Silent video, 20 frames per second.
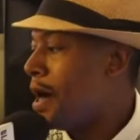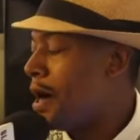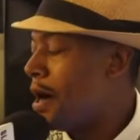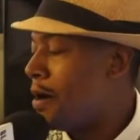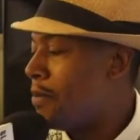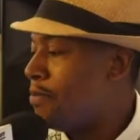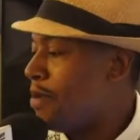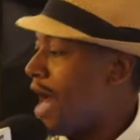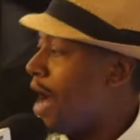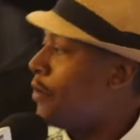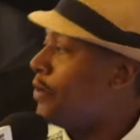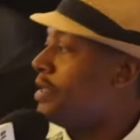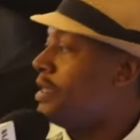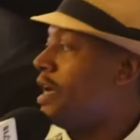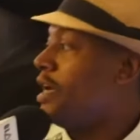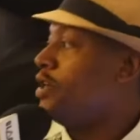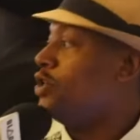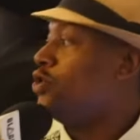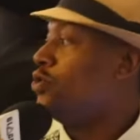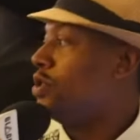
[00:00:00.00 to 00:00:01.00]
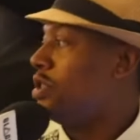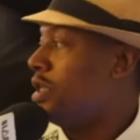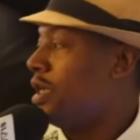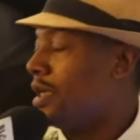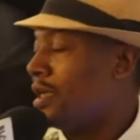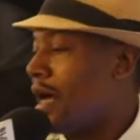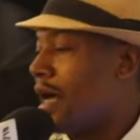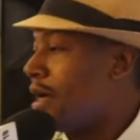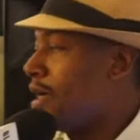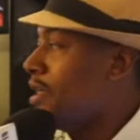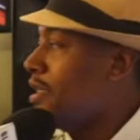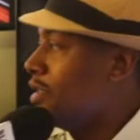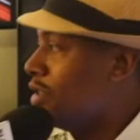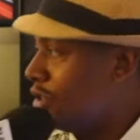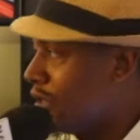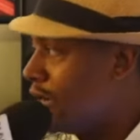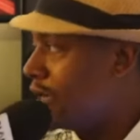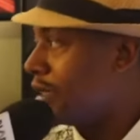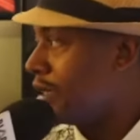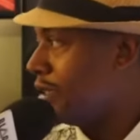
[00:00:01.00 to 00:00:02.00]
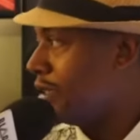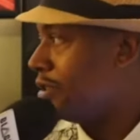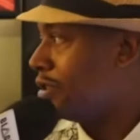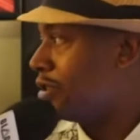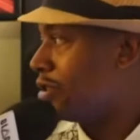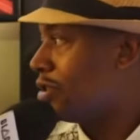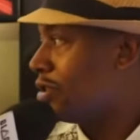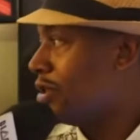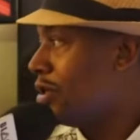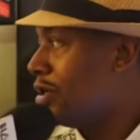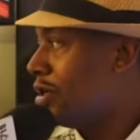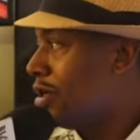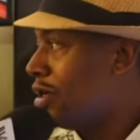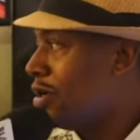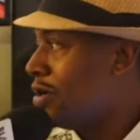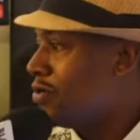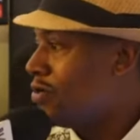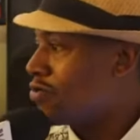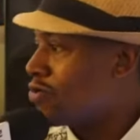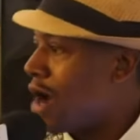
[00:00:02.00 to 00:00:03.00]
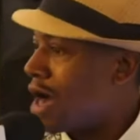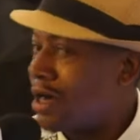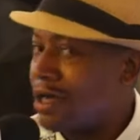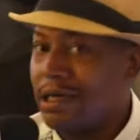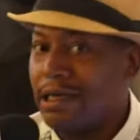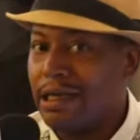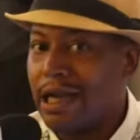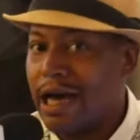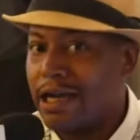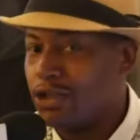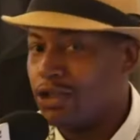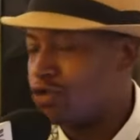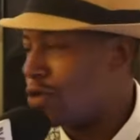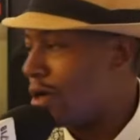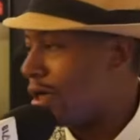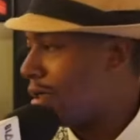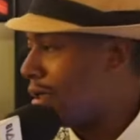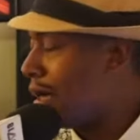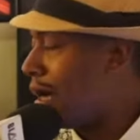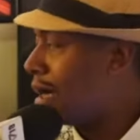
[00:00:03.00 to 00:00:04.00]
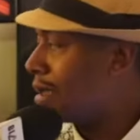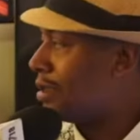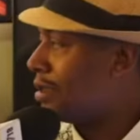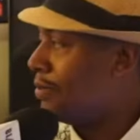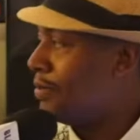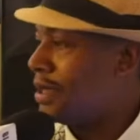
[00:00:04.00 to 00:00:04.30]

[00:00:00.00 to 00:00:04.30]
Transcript: um, nowadays you see a lot of these youngins rocking a lot of dreadlocks.